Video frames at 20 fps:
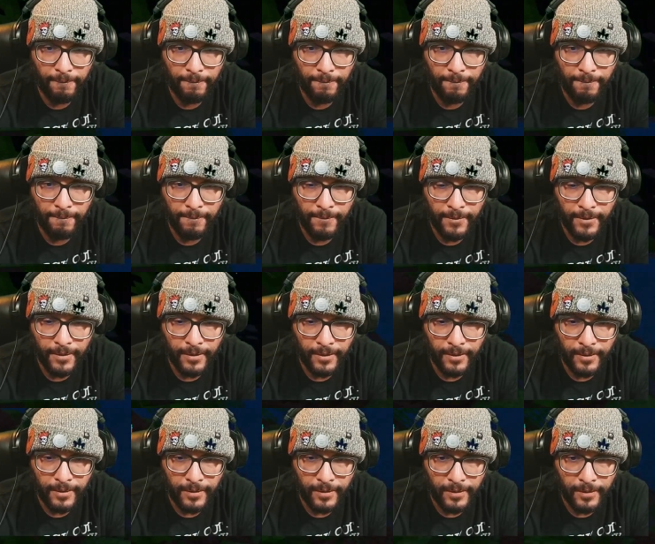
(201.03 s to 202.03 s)

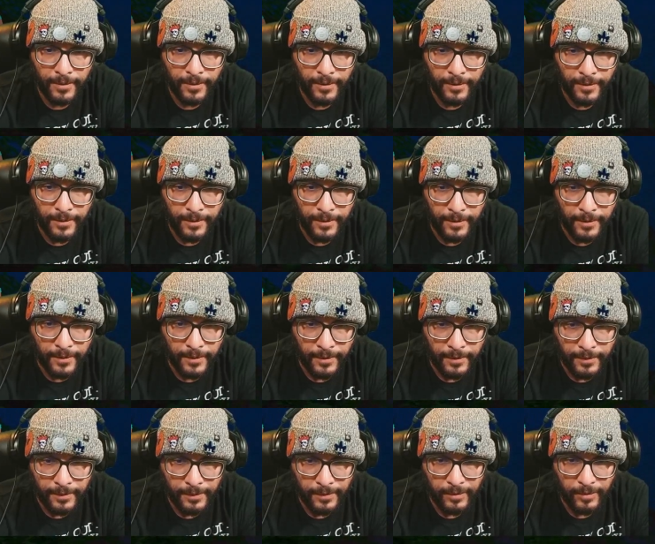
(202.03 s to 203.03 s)

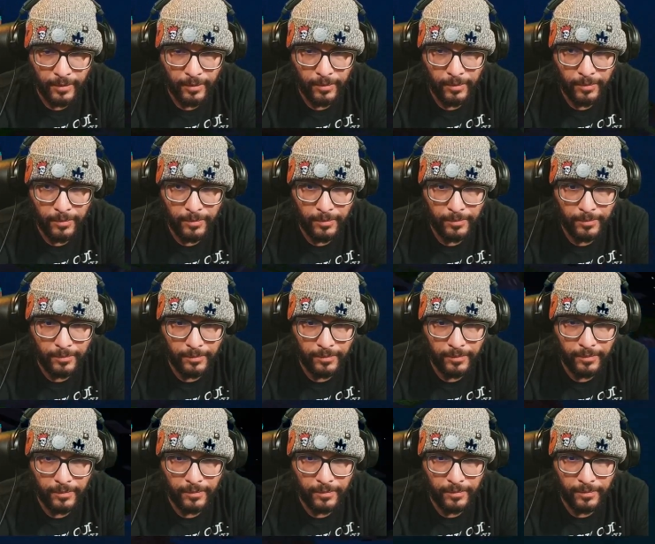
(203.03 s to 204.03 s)

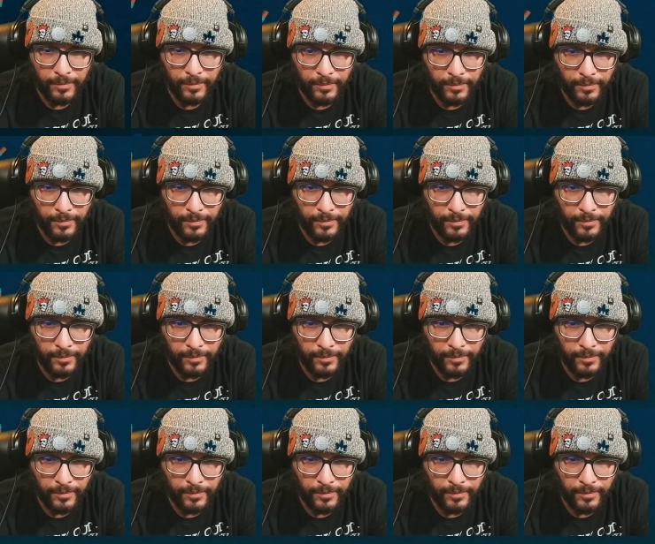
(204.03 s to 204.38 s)
[no speech]